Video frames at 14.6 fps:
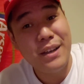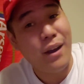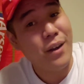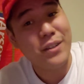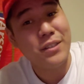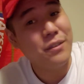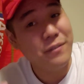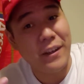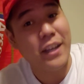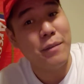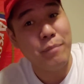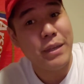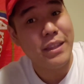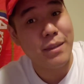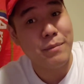Arsenal fucking
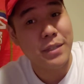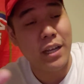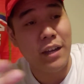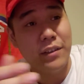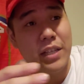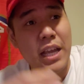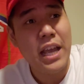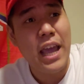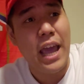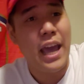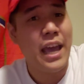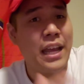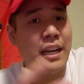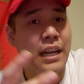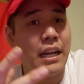beat themselves.
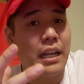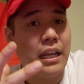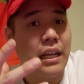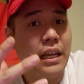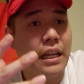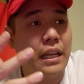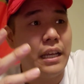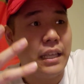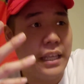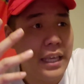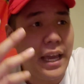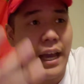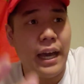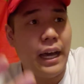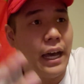And
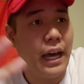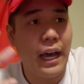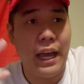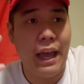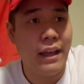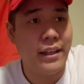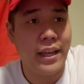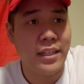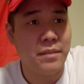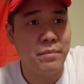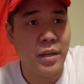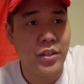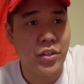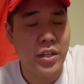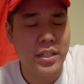yeah, as
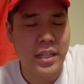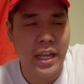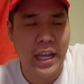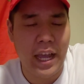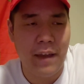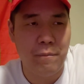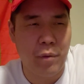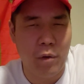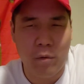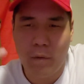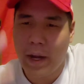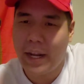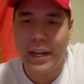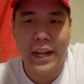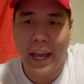much as I have
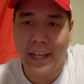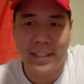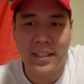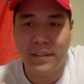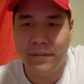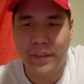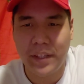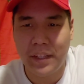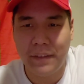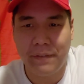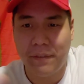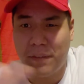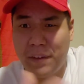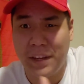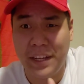berated Aston Villa
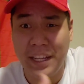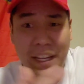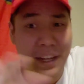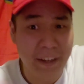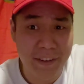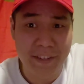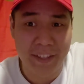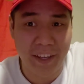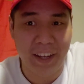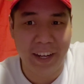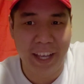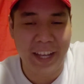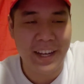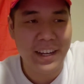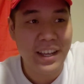for years on
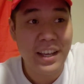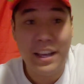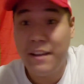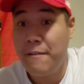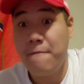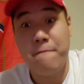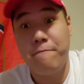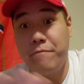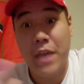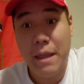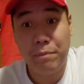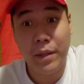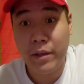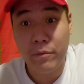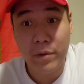end, they
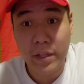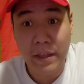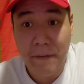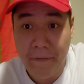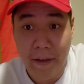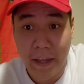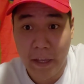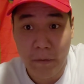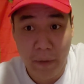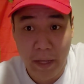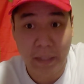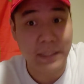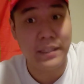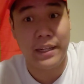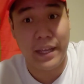played really fucking
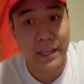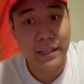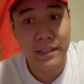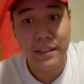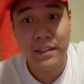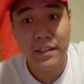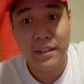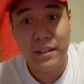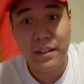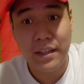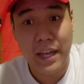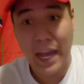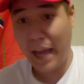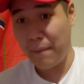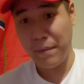well today.
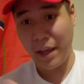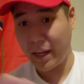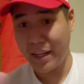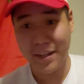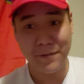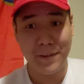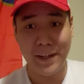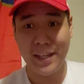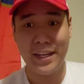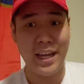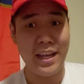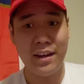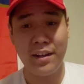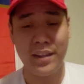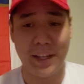I'm not gonna fucking
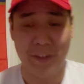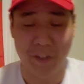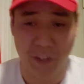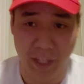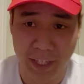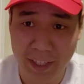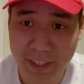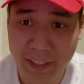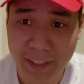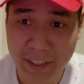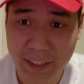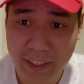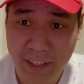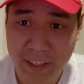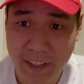hate on that shit.
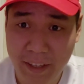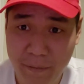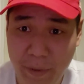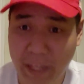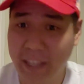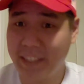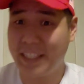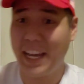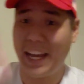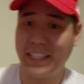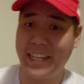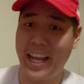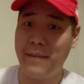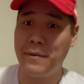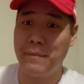Because god
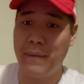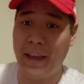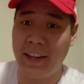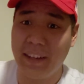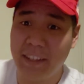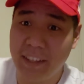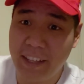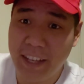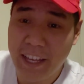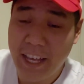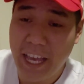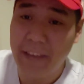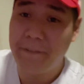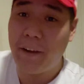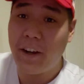damn it, man.
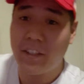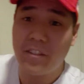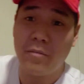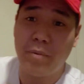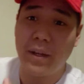If Arsenal